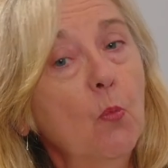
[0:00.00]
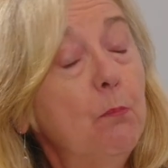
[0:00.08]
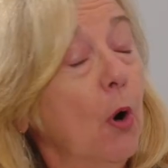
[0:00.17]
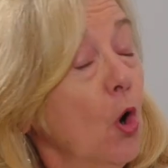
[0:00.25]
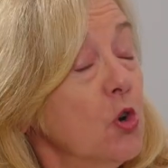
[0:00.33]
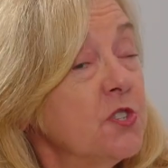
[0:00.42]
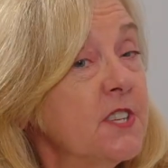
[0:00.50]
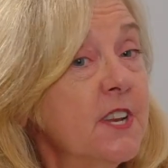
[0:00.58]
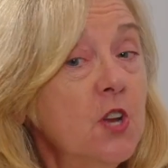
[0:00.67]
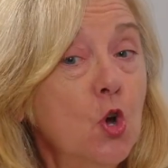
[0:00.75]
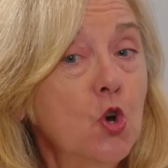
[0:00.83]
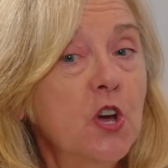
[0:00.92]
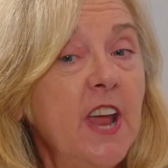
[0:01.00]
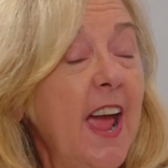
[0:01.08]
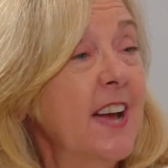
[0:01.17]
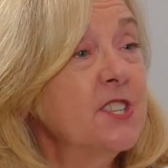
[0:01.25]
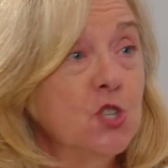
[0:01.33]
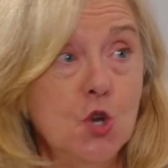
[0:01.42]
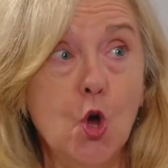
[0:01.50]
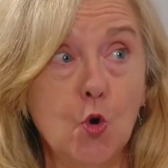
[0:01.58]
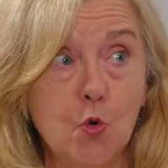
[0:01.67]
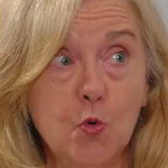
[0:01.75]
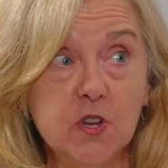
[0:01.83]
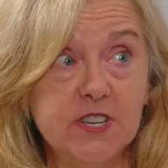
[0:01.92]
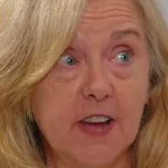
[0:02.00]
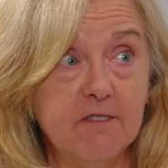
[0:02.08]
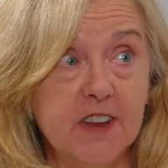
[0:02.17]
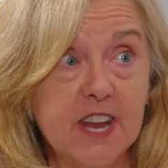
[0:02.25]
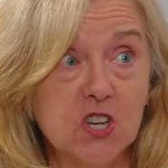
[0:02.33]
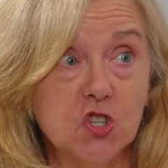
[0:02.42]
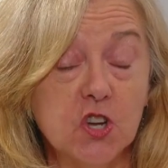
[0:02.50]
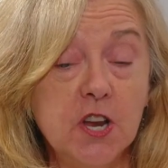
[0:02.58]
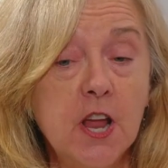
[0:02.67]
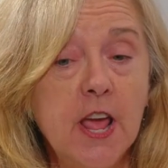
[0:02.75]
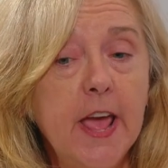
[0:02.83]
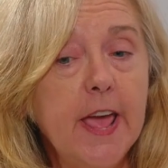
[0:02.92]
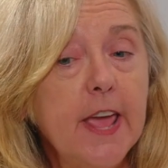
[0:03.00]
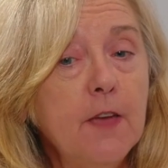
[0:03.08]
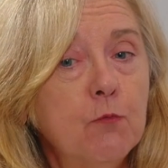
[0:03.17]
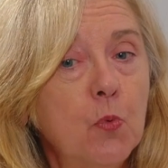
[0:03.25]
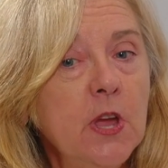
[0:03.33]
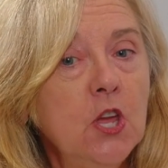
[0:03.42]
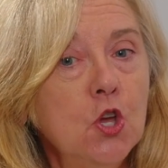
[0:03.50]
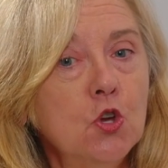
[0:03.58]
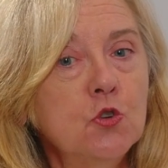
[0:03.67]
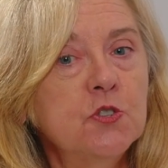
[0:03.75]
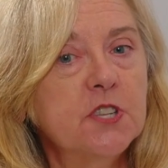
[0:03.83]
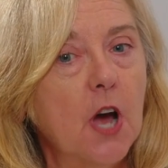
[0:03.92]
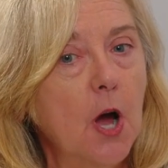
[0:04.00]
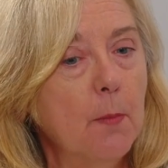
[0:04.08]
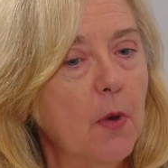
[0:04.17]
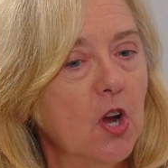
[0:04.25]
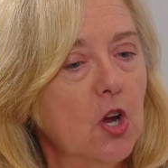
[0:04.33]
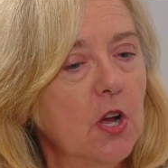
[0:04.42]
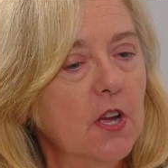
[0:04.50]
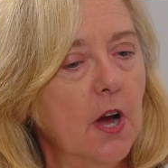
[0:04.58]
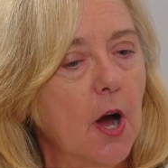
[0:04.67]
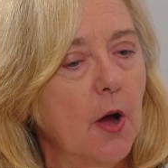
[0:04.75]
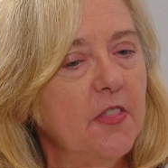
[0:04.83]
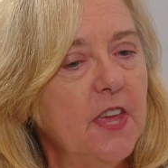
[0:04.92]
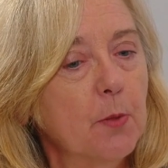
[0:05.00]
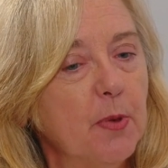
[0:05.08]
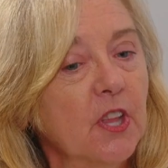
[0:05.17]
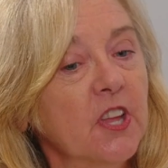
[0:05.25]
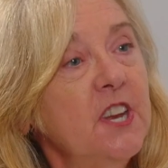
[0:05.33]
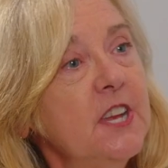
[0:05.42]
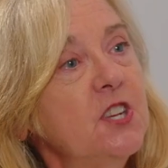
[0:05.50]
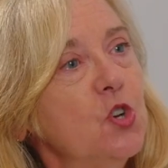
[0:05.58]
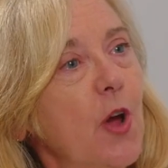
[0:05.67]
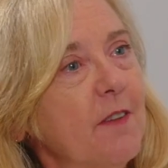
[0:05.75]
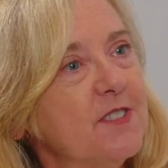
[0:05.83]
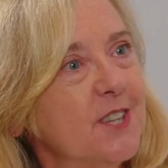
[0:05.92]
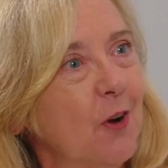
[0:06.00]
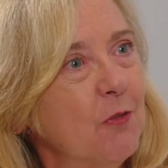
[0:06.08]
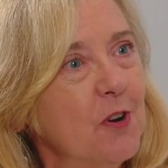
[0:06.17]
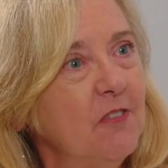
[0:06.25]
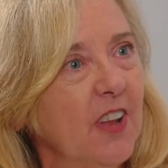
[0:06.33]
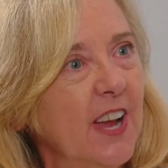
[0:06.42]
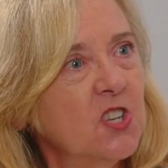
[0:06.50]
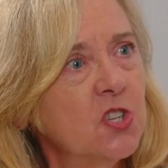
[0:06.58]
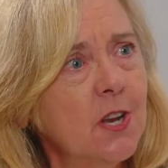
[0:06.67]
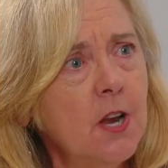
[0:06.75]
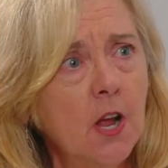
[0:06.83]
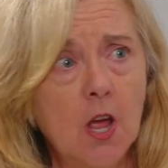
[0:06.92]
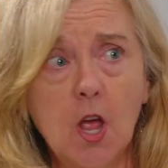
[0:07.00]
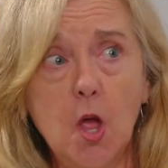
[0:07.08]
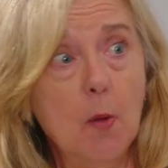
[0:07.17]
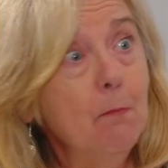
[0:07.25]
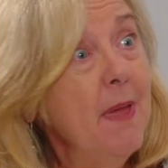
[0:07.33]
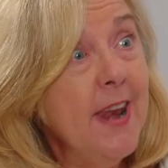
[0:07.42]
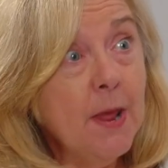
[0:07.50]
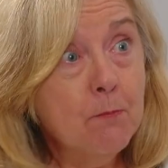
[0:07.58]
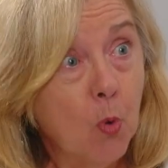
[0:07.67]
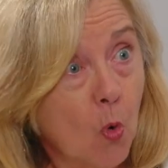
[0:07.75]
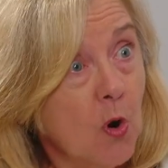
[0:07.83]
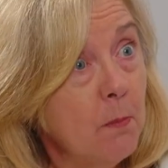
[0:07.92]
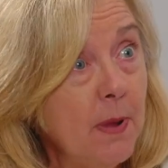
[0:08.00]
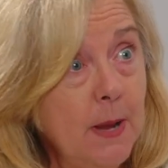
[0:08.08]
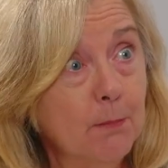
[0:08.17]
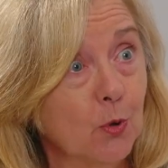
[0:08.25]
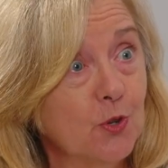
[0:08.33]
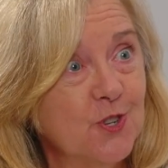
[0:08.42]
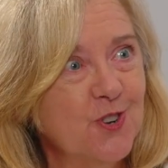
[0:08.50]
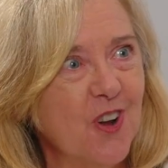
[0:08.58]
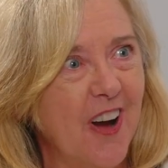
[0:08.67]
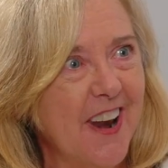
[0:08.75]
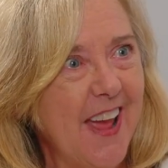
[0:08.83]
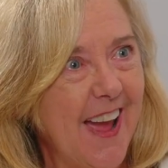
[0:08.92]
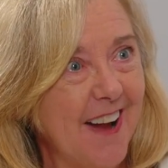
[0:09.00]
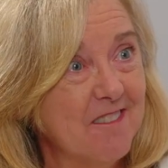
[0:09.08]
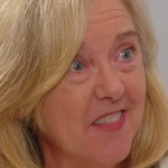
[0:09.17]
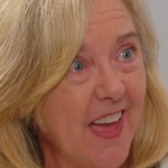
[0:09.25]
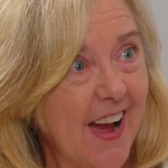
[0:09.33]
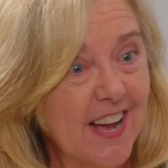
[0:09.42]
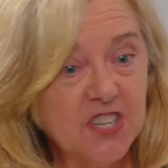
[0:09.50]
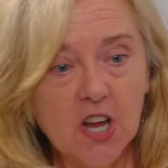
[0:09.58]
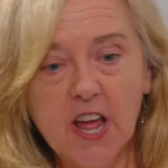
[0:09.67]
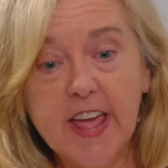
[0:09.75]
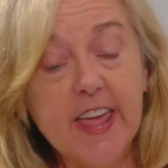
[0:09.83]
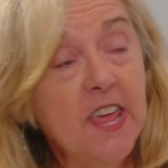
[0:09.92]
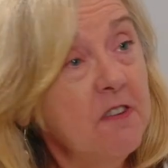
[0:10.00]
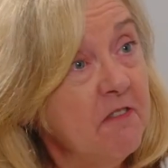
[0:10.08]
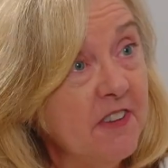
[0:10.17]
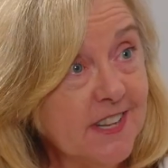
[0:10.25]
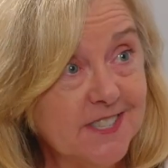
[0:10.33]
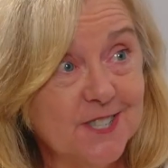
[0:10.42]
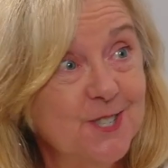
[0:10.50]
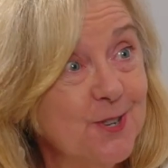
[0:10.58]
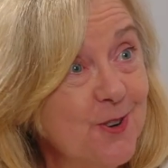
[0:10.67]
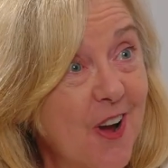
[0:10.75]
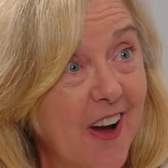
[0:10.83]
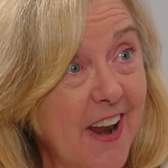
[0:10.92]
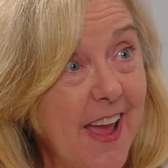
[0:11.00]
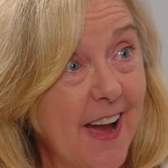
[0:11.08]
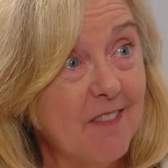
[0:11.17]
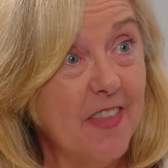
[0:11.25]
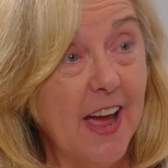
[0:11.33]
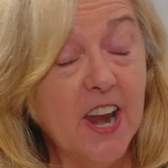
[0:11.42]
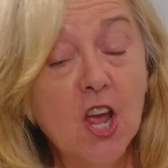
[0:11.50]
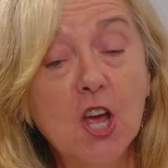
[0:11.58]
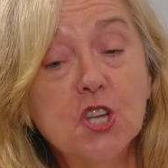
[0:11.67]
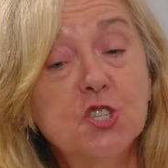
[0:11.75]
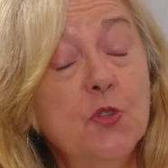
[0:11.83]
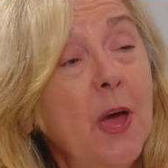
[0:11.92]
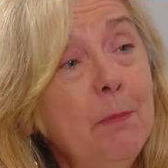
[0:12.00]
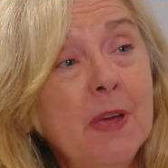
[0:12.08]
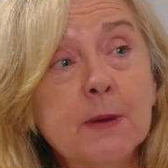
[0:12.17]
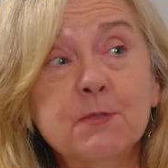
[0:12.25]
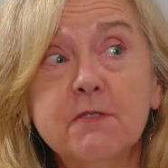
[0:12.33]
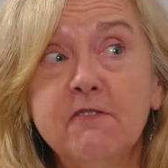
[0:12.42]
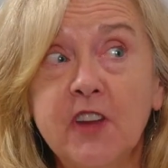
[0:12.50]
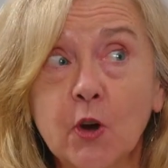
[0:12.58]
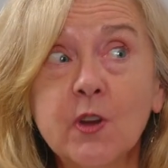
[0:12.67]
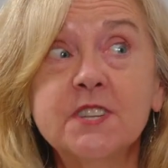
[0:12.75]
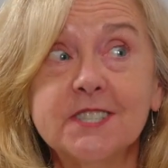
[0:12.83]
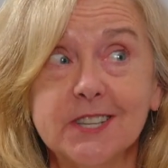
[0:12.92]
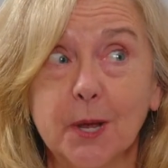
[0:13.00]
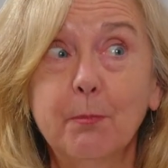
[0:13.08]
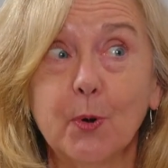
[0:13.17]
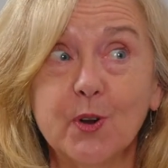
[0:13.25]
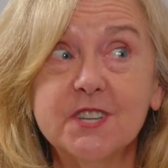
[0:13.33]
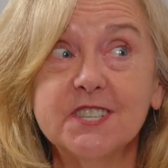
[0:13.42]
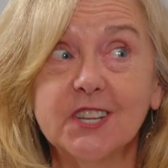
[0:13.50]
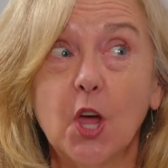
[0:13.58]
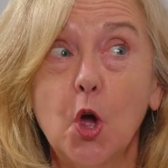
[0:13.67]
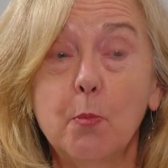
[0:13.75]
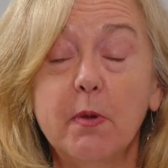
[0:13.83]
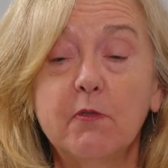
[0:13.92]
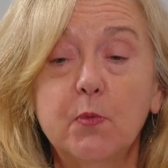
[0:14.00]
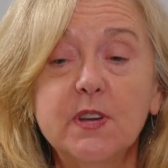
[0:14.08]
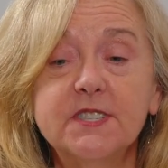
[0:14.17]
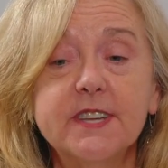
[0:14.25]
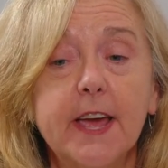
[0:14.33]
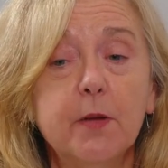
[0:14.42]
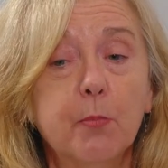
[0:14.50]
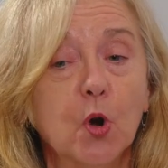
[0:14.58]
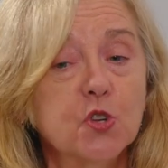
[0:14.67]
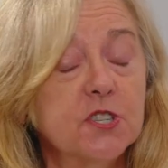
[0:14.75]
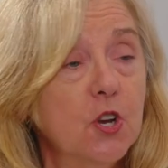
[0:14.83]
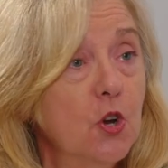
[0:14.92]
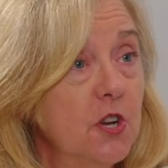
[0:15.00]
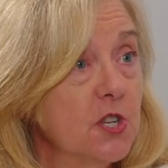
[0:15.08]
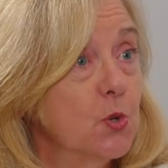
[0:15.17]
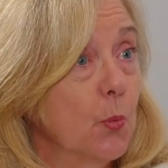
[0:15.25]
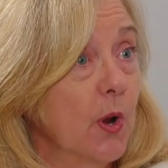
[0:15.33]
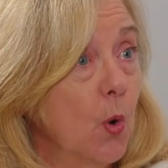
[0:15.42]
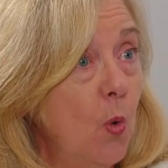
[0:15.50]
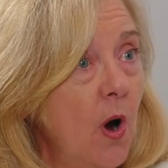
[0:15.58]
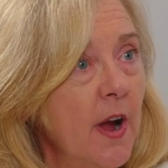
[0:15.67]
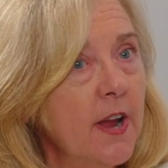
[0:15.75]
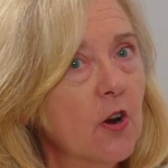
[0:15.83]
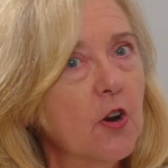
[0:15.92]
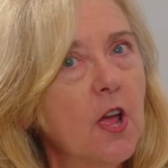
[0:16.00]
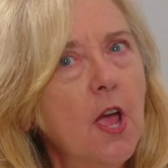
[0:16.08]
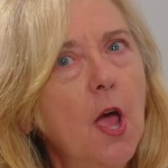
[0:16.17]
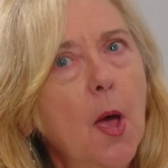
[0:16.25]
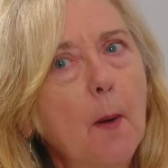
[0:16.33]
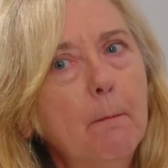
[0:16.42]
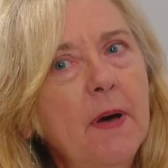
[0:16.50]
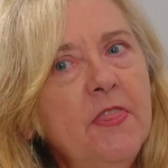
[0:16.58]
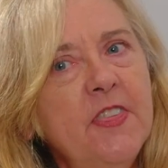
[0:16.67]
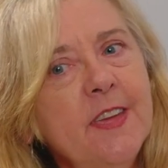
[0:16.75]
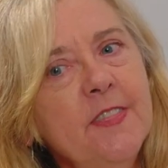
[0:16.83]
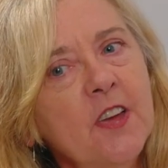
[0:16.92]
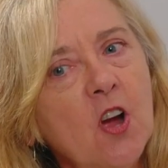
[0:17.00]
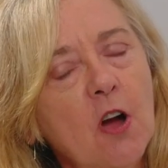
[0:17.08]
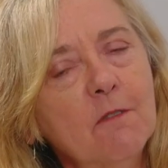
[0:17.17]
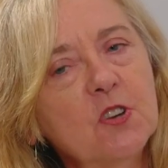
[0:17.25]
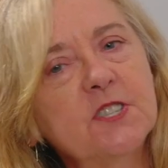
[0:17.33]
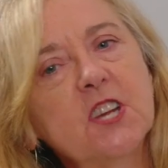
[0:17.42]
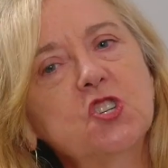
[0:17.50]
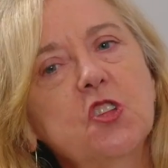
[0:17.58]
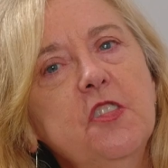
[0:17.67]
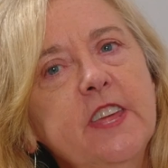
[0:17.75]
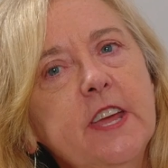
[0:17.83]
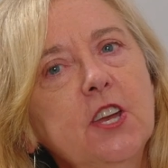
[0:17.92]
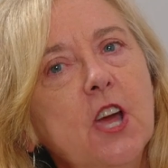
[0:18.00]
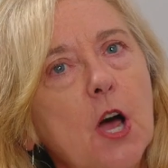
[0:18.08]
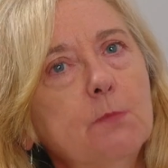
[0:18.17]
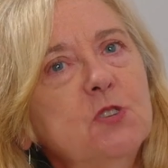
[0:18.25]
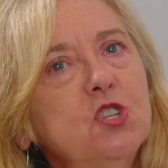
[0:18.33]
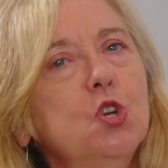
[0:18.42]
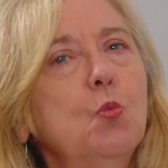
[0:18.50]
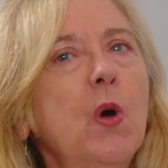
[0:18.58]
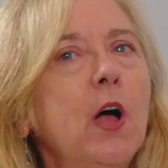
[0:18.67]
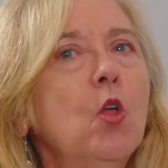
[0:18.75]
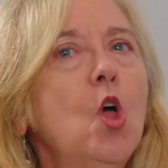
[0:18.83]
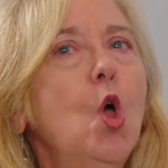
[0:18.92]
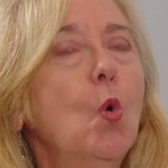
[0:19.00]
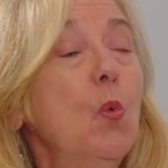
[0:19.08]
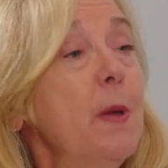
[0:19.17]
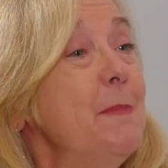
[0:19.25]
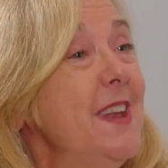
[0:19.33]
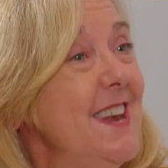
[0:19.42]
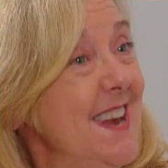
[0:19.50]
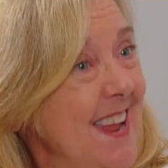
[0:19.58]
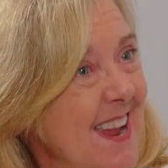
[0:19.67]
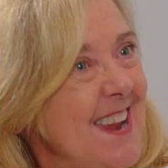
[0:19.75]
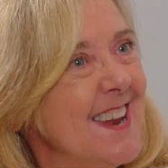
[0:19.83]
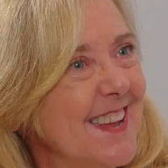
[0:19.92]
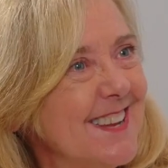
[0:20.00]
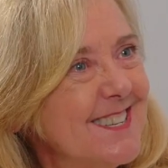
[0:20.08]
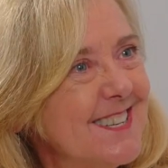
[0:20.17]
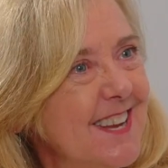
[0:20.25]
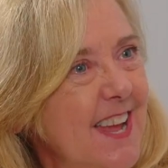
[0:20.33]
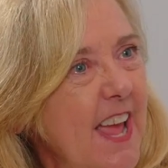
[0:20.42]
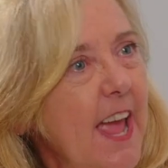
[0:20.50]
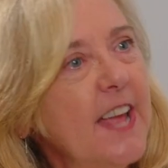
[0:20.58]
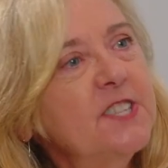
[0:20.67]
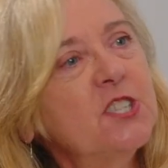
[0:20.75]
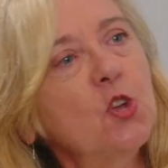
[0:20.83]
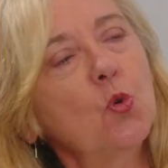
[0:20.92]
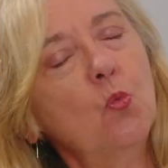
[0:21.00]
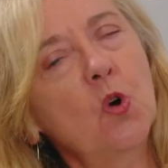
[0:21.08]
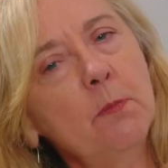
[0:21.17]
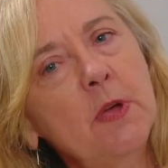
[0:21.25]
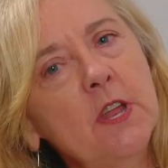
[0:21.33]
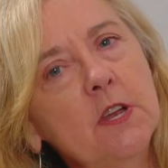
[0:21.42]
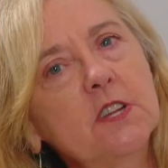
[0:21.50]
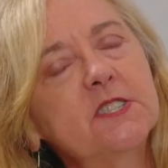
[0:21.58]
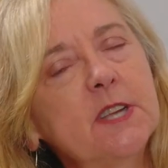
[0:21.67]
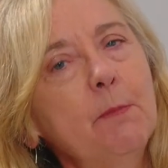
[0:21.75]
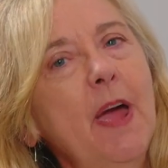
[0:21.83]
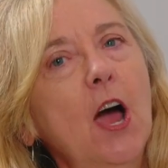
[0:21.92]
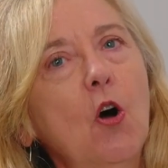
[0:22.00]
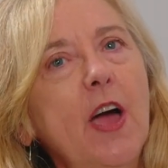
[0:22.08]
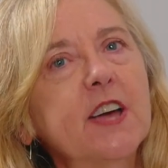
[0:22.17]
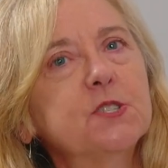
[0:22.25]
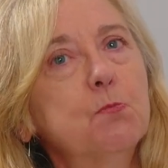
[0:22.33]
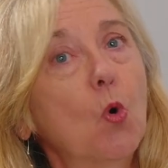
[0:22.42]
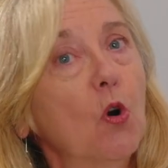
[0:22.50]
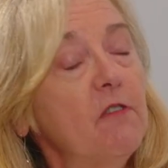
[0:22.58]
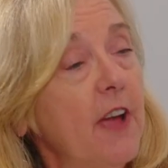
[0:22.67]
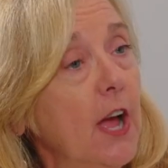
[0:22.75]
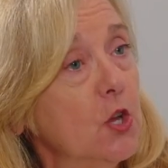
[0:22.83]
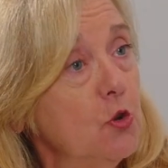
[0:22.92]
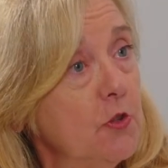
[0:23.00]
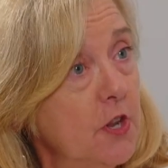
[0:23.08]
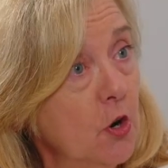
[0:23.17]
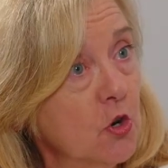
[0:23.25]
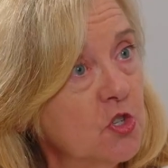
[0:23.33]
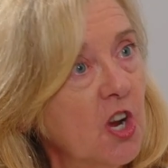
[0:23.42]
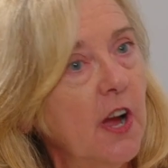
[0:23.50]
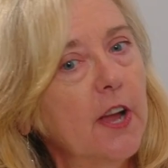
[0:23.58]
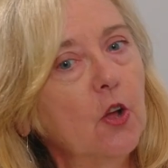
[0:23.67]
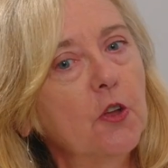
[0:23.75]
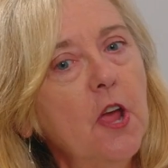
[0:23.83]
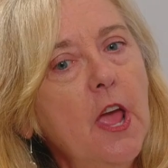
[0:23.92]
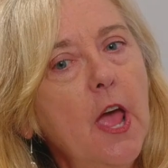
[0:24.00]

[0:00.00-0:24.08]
Personhood has no definition. If we use the ability to have self-reflection, many born people do not have that. Infants do not have that. So that becomes a very slippery slope if we say personhood is required. But then the conversation then comes to, well, women need it. And so the woman somehow has more value than her child.